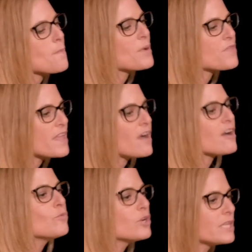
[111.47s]
but they
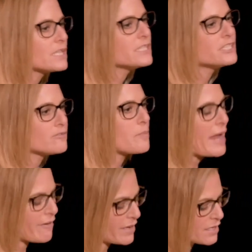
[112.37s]
are more likely to
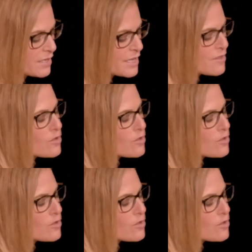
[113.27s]
remarry. In the